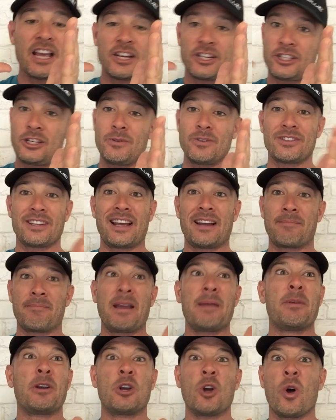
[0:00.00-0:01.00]
she was
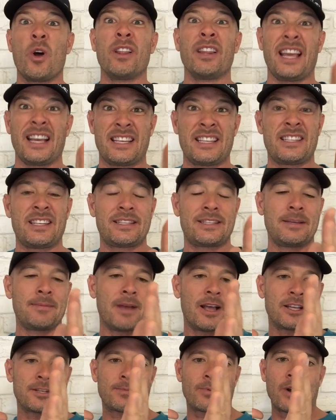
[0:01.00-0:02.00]
maybe going 60
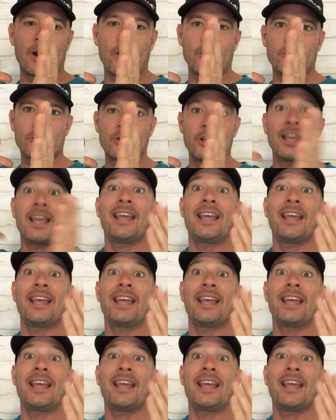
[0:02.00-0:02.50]
miles per hour